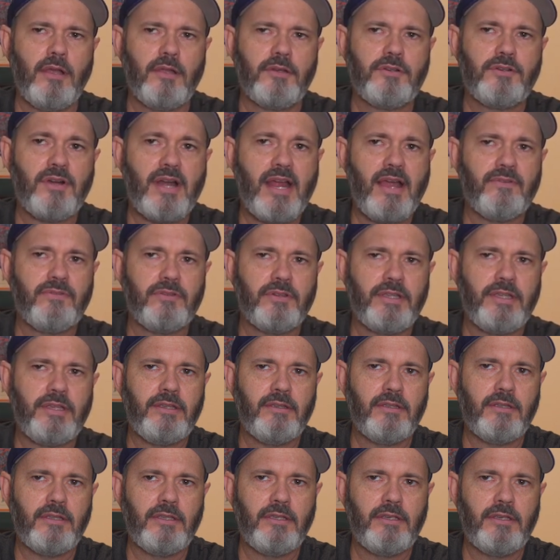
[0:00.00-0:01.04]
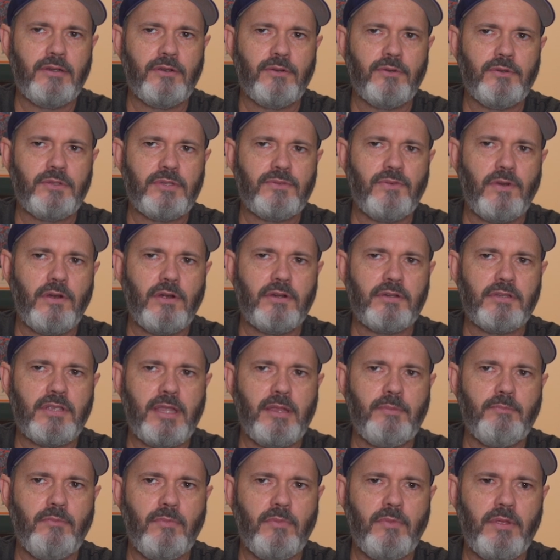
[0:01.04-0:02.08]
traveling, and as far as
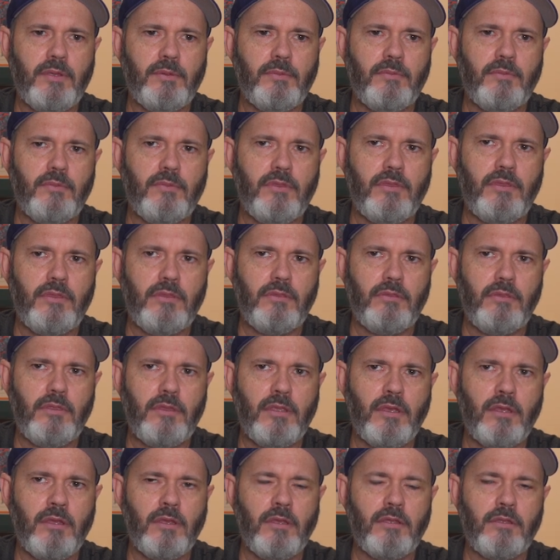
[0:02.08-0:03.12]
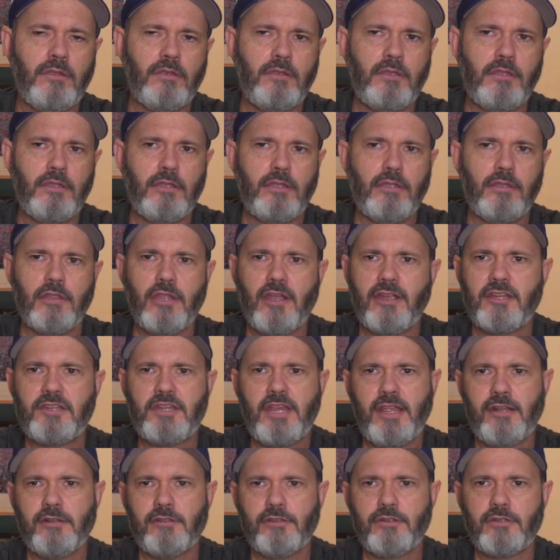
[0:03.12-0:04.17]
like the luggage
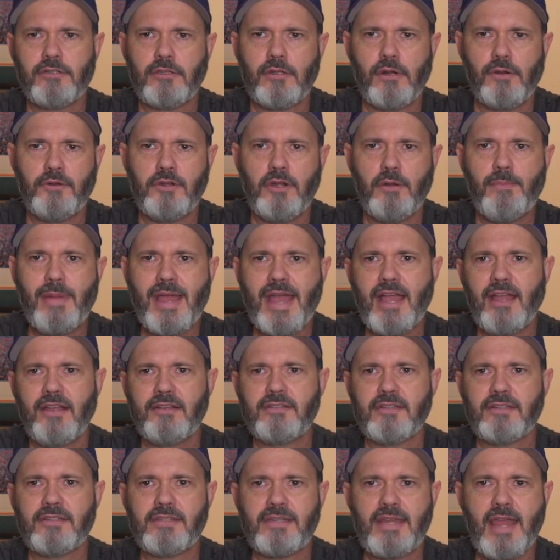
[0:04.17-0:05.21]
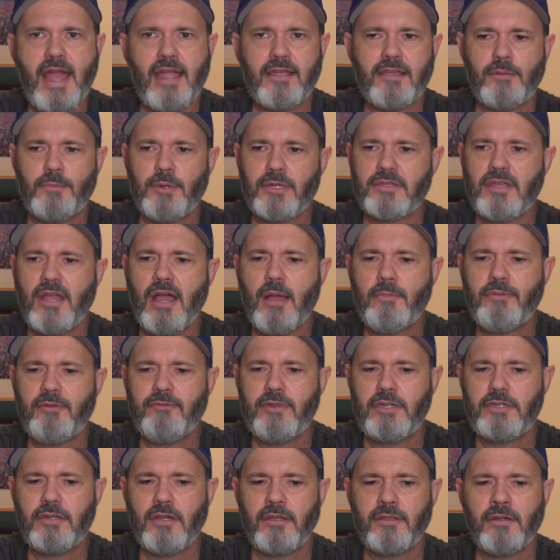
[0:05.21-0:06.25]
handlers throwing your bags and stacking them on top of
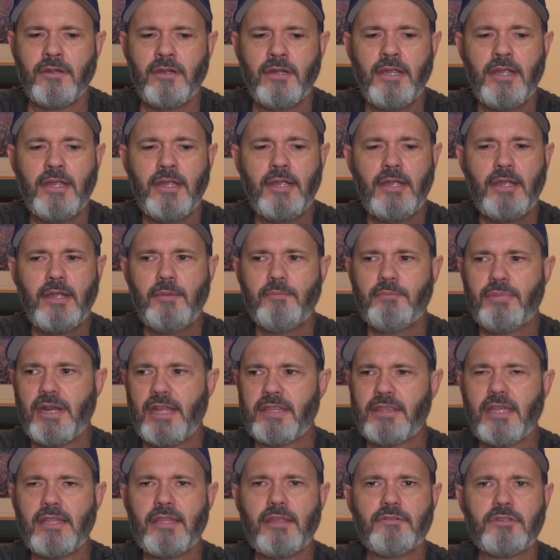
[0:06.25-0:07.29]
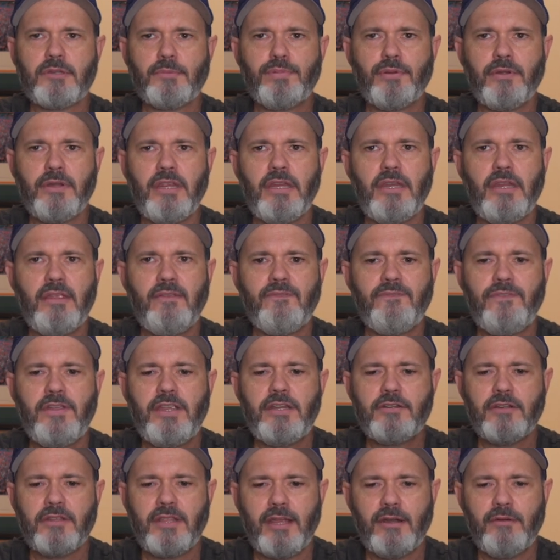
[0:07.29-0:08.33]
each other. But I thought that was a pretty neat
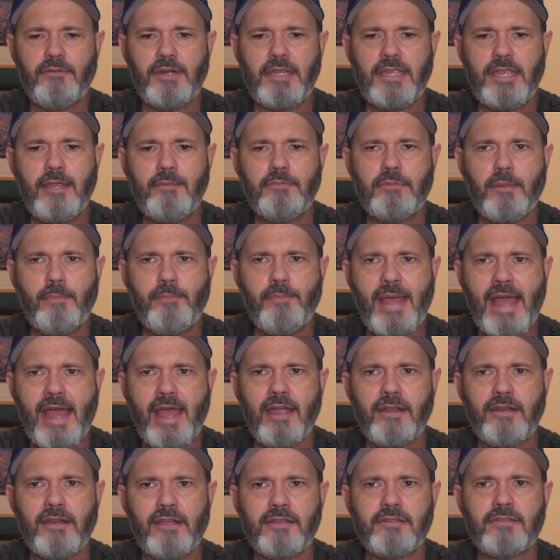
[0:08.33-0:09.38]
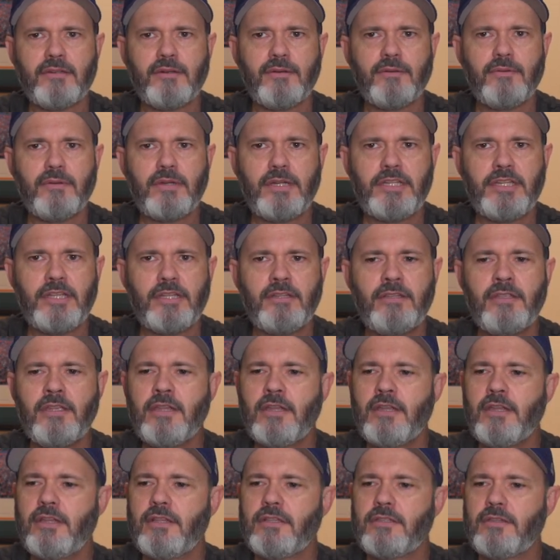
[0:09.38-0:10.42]
feature that would keep the bag nice and rigid.
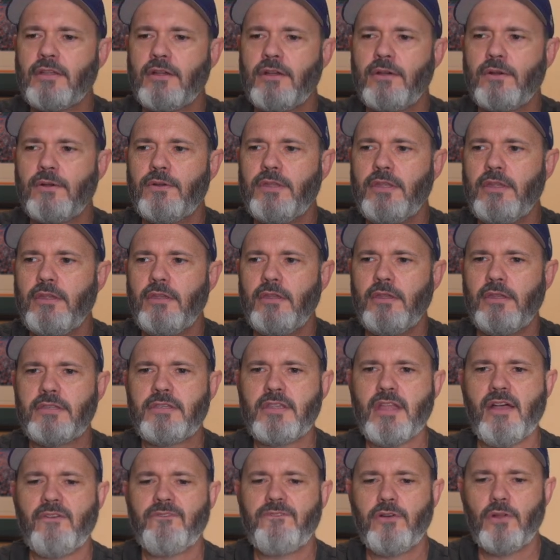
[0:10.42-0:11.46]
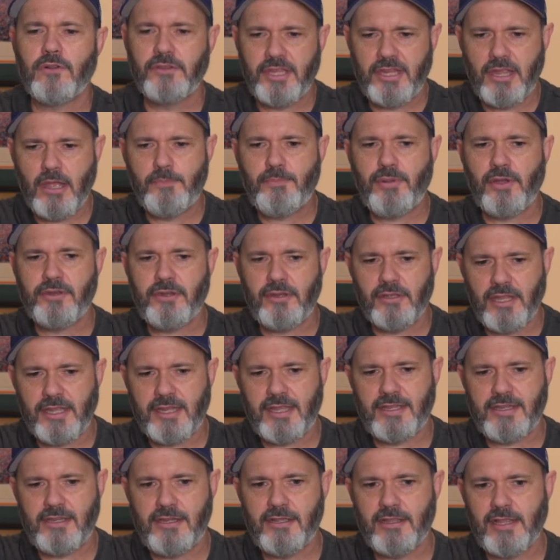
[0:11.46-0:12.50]
so it's not folding up on you like
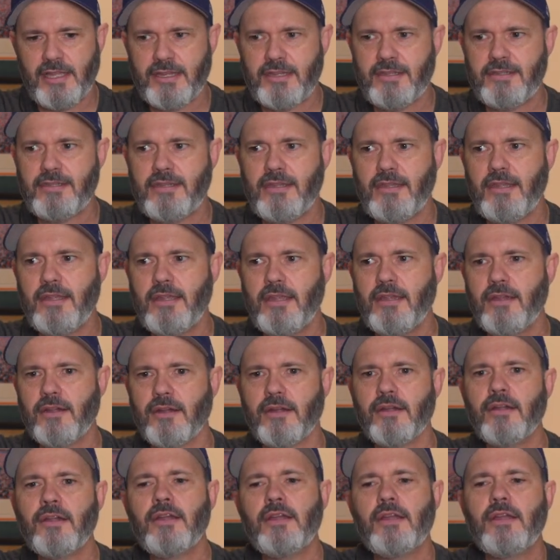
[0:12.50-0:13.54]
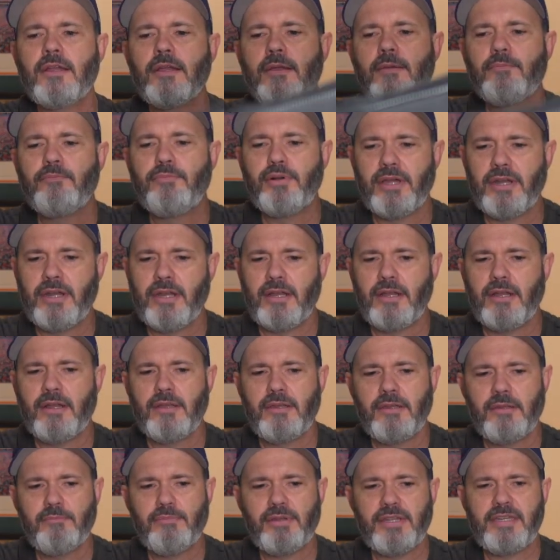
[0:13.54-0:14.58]
you see here, but
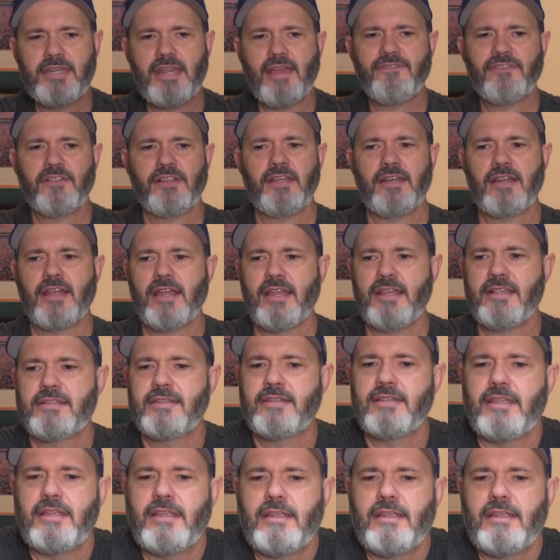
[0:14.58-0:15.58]
definitely nice.